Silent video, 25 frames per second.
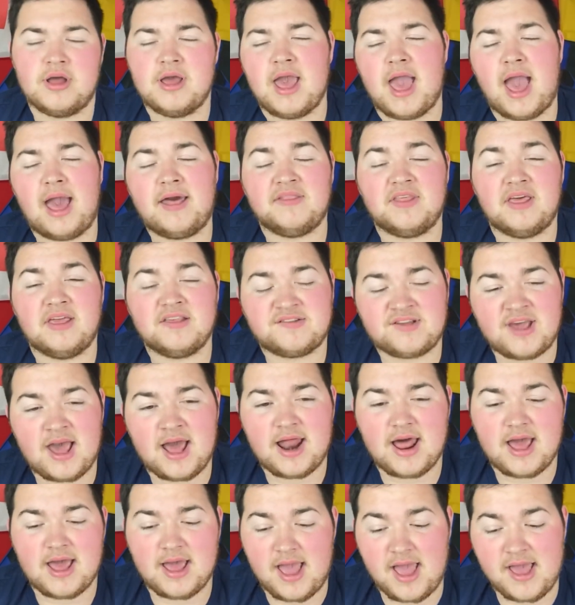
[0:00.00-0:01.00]
And
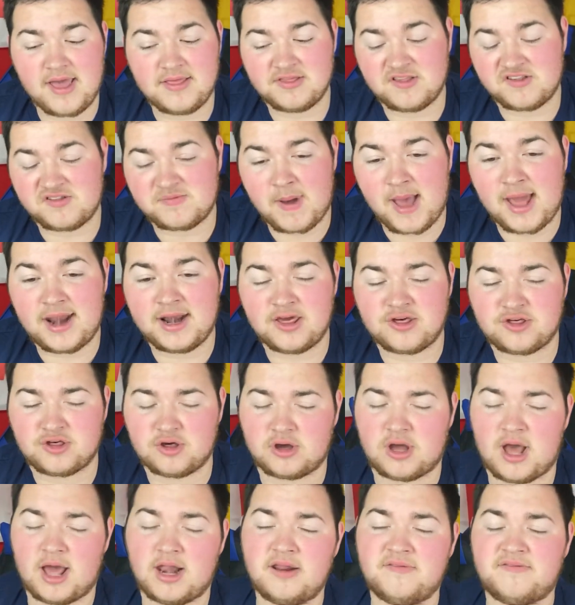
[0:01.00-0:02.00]
the Spanish are
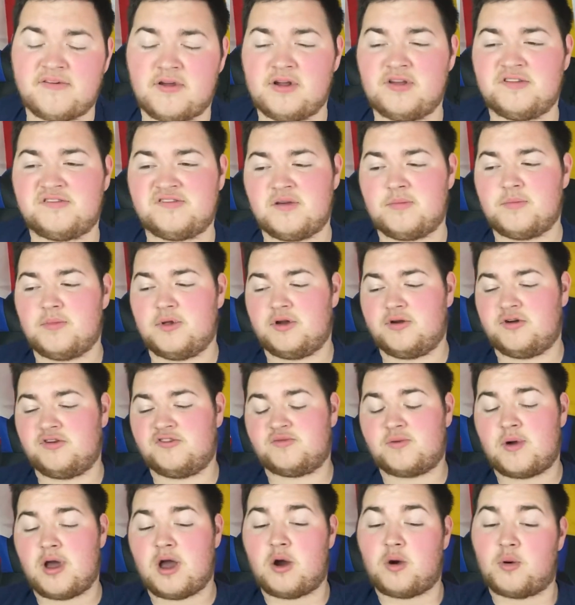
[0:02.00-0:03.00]
kind of very similar as
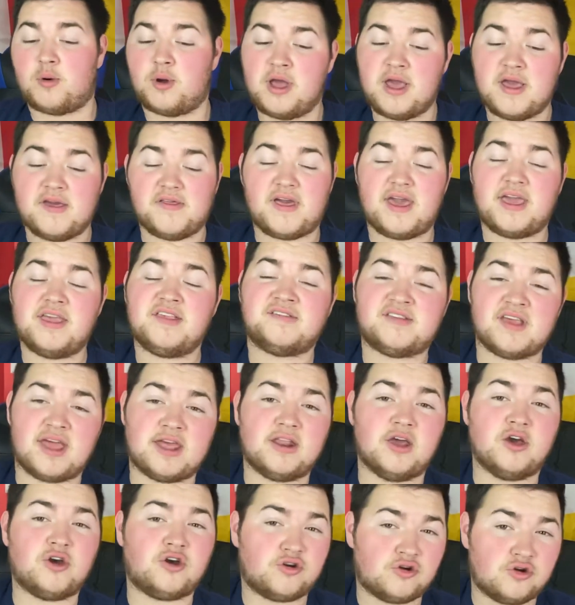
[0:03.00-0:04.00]
well. They said
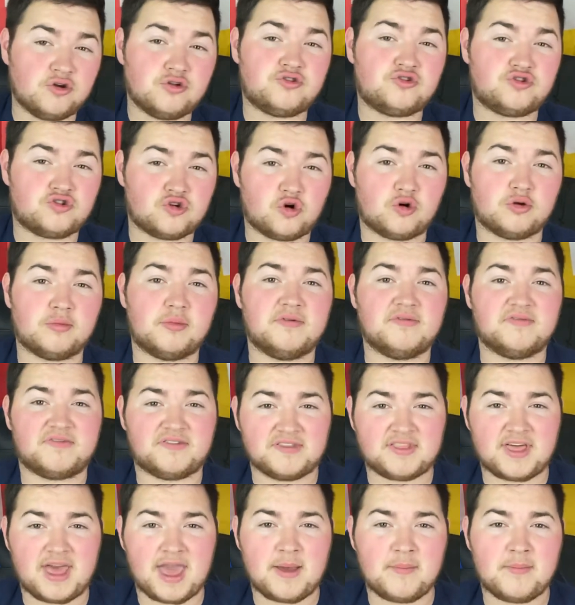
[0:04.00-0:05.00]
a good tournament for
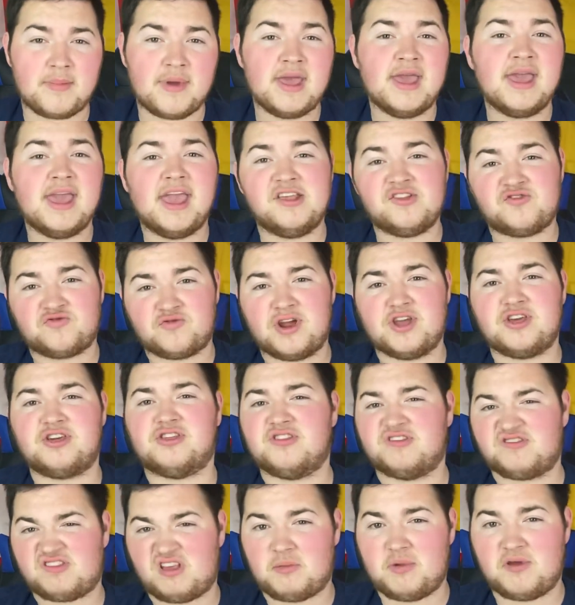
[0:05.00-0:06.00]
them is reaching the
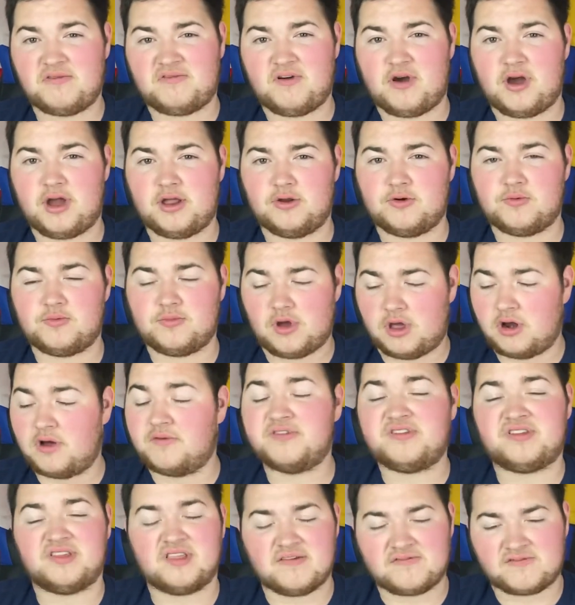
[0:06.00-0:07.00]
semi-final. And
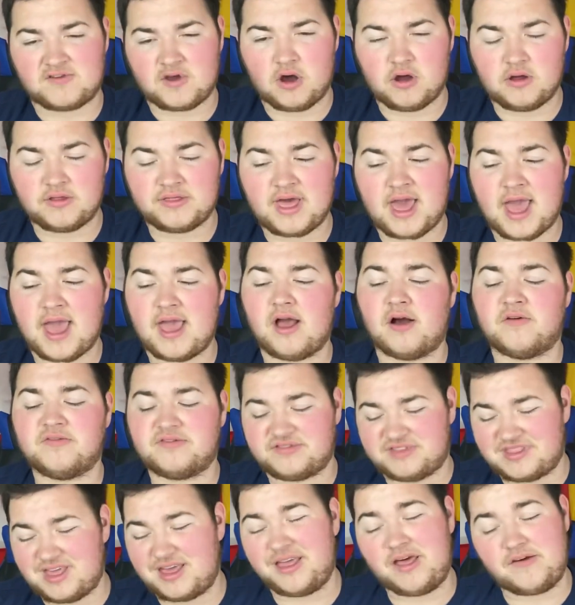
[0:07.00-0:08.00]
obviously they've got there,
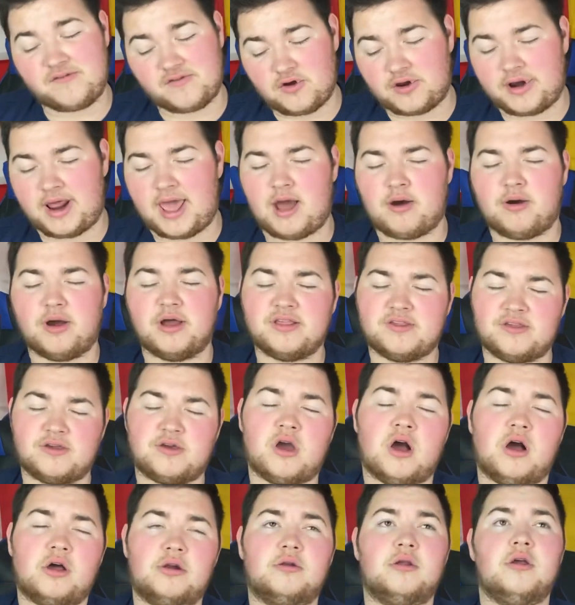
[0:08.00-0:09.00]
they've gone out. You
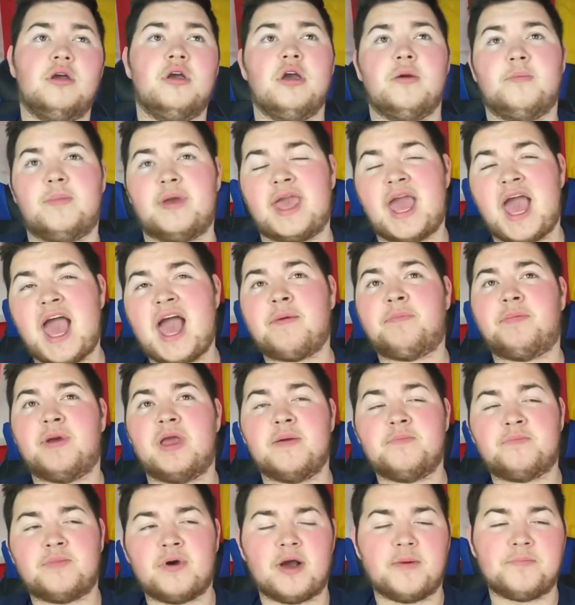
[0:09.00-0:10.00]
can't be happy,
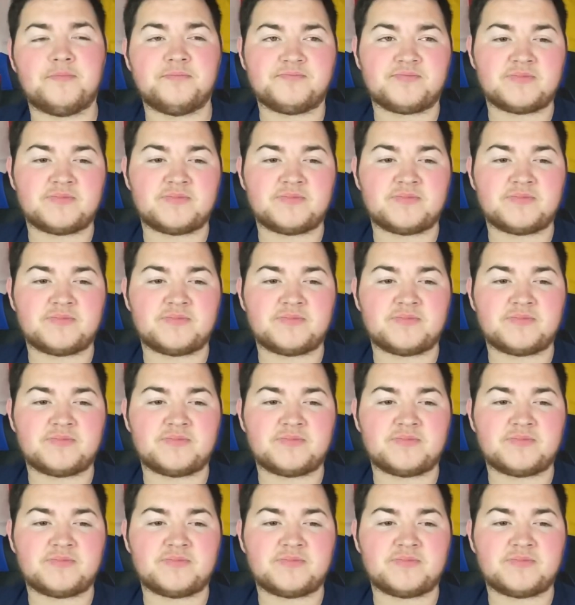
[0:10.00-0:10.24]
but